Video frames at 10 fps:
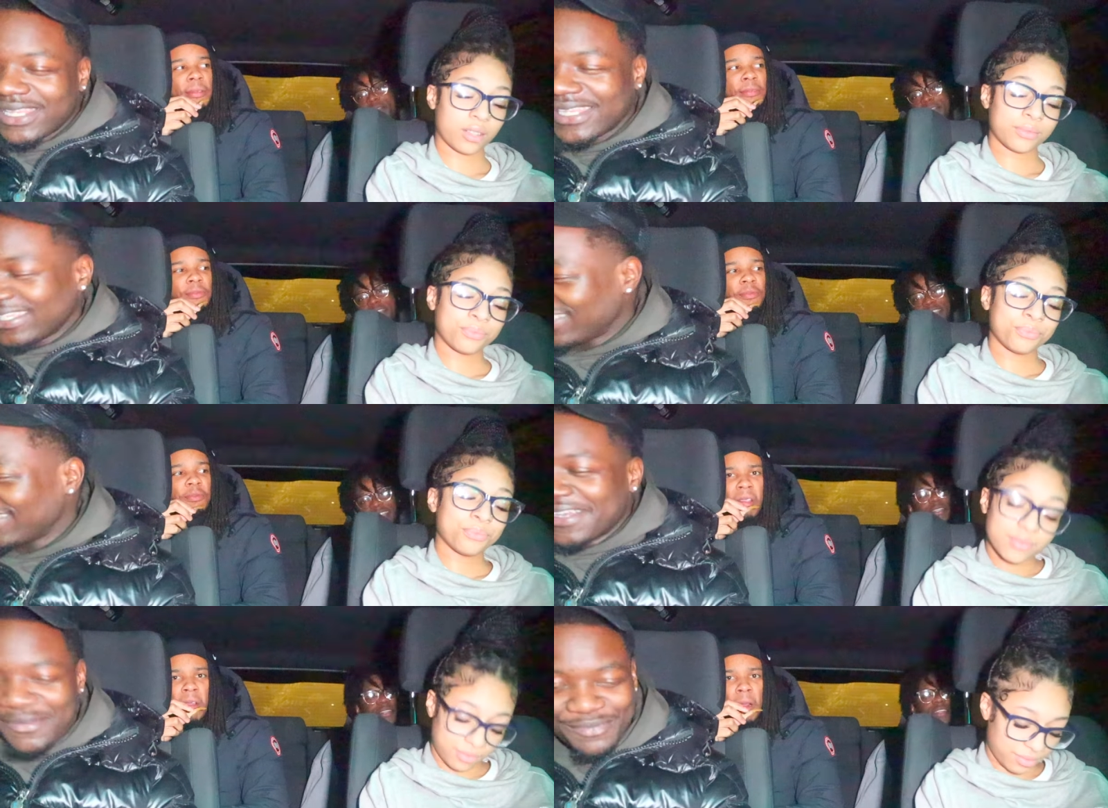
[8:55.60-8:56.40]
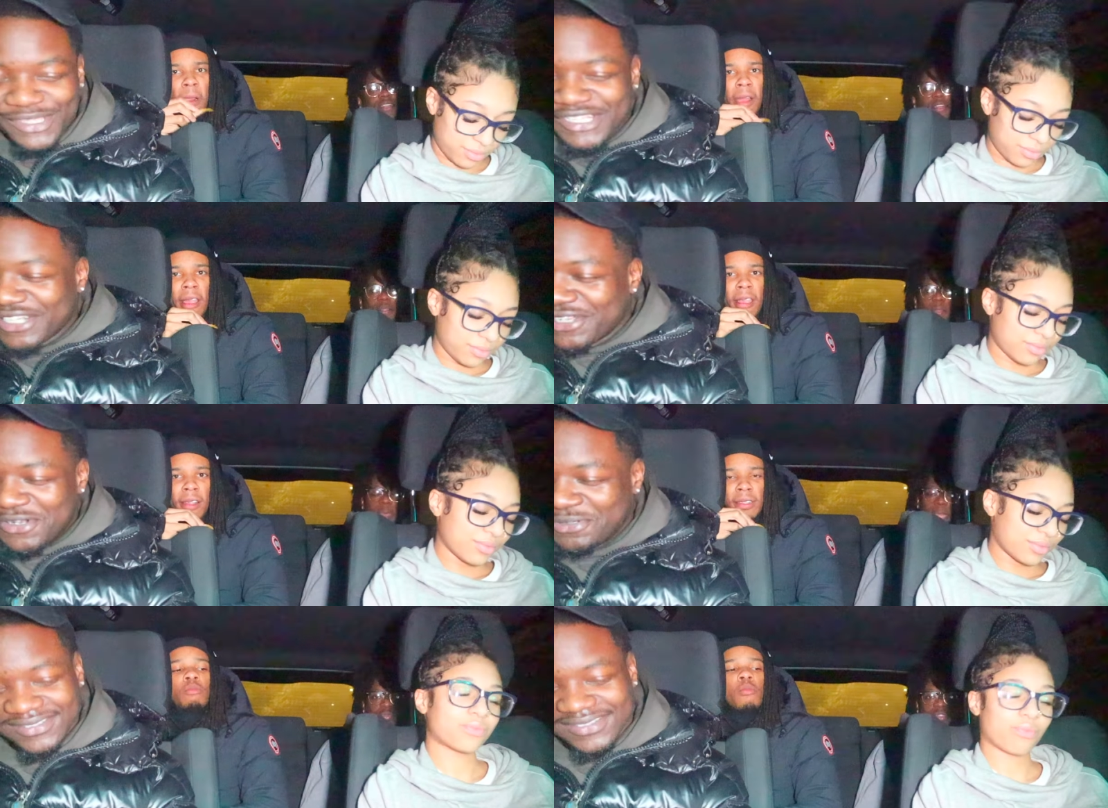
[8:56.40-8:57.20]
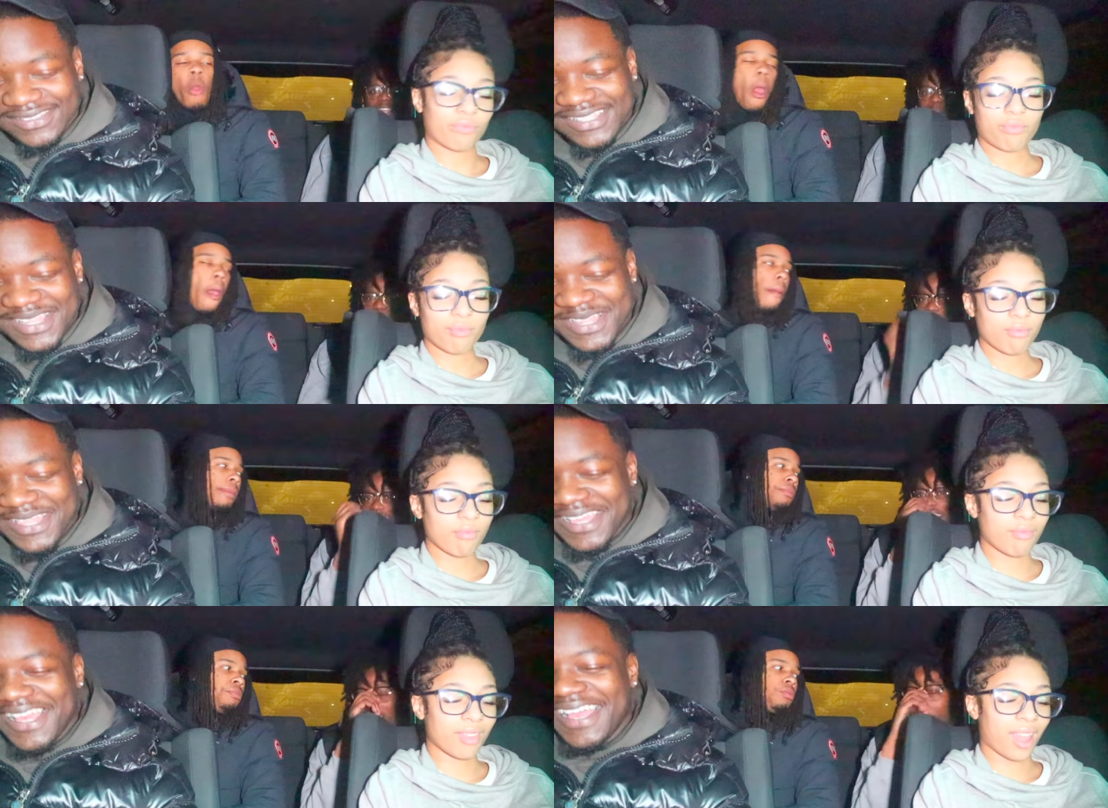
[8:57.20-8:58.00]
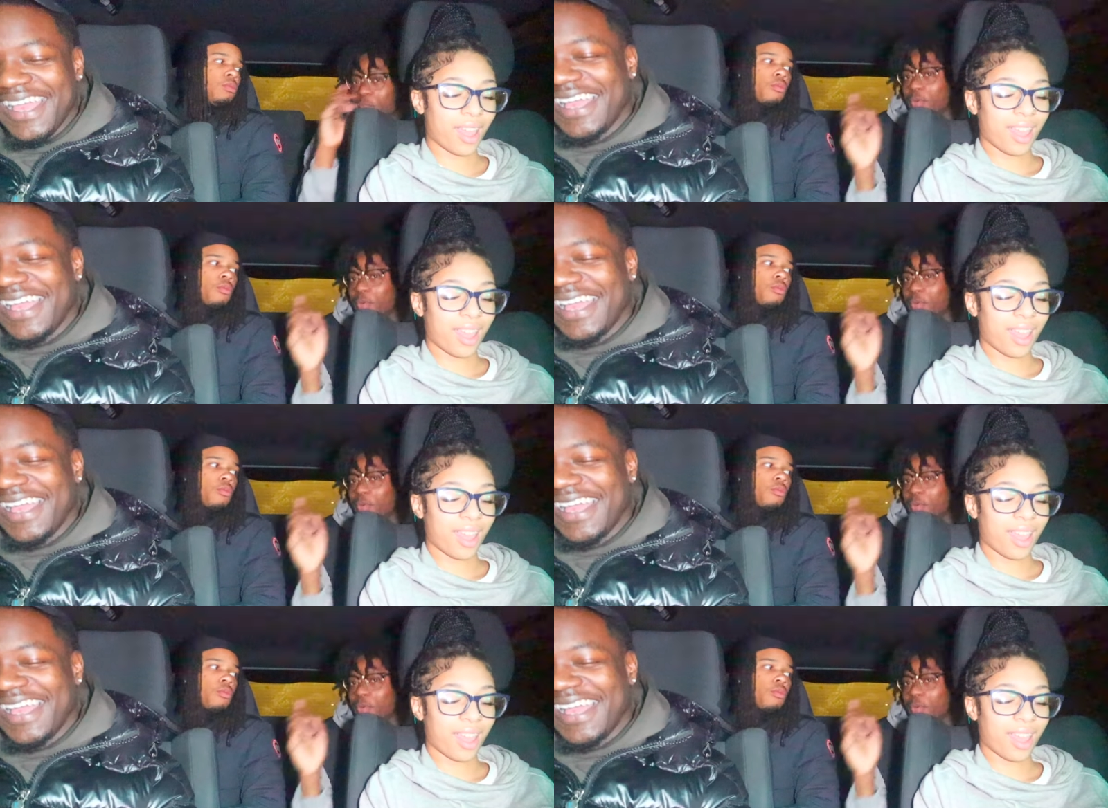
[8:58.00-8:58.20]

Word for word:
Speaker 1: like a minute ago. I want y'all,